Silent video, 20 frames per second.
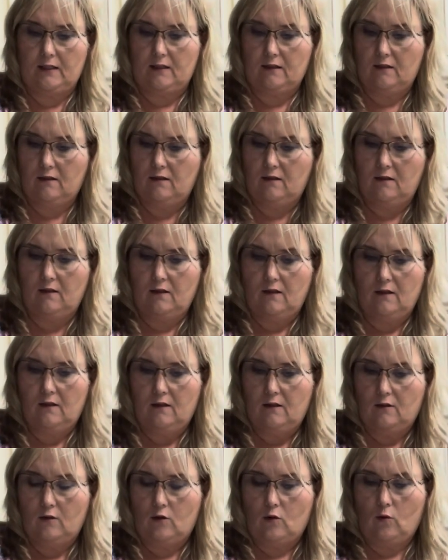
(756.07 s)
and
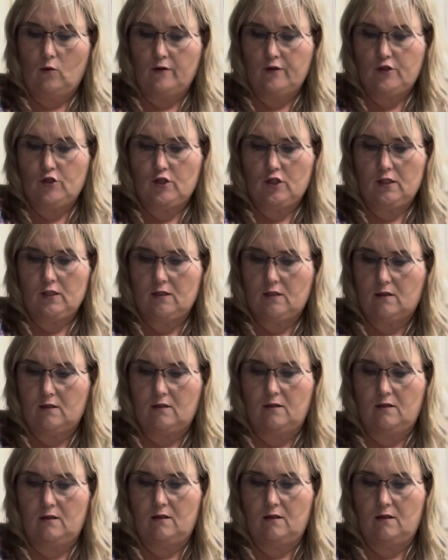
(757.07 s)
gorgeous.